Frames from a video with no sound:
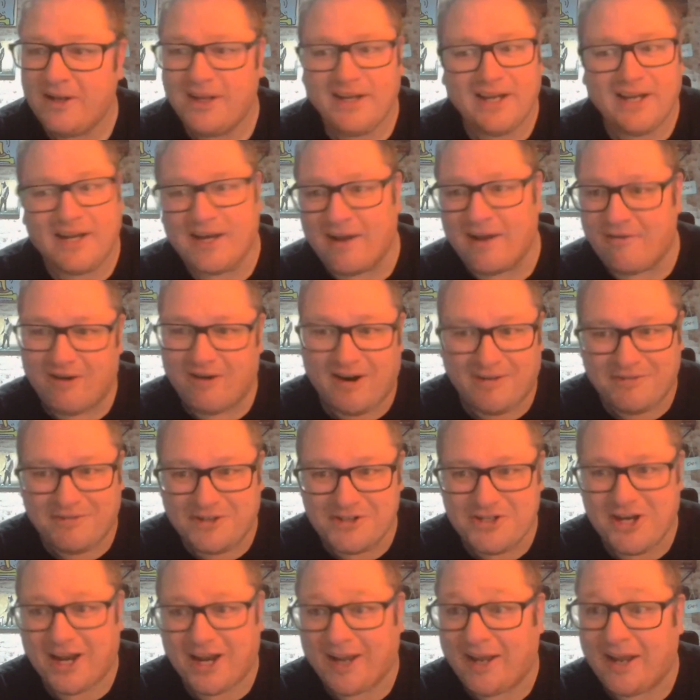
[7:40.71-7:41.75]
You never have to
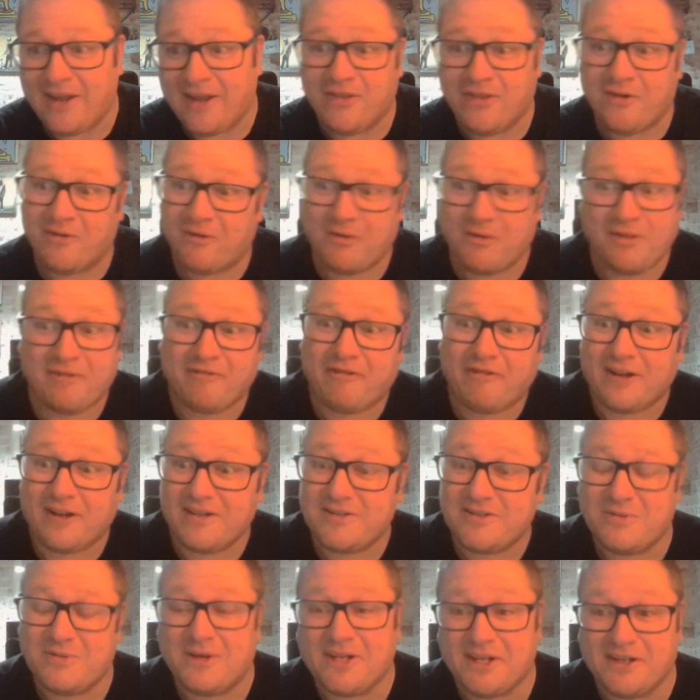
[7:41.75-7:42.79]
check in. There are other
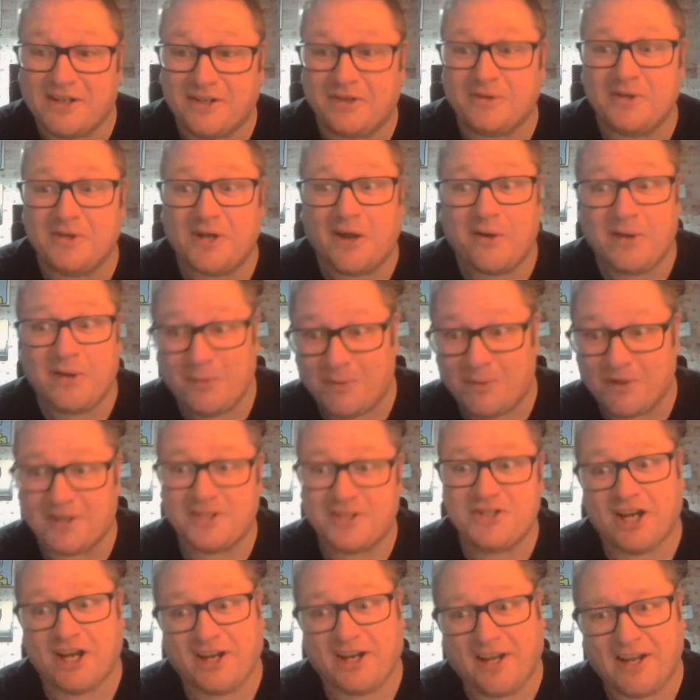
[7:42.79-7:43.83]
friends where you do you want to
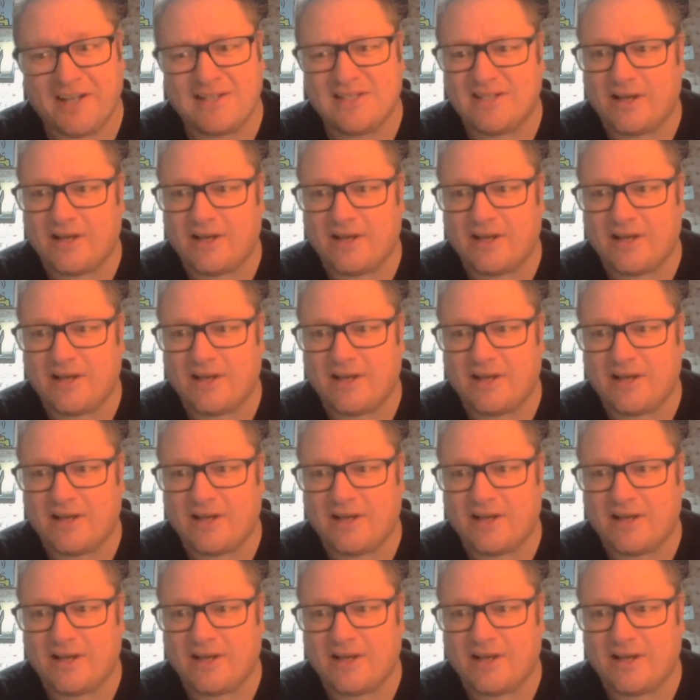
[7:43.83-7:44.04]
check in.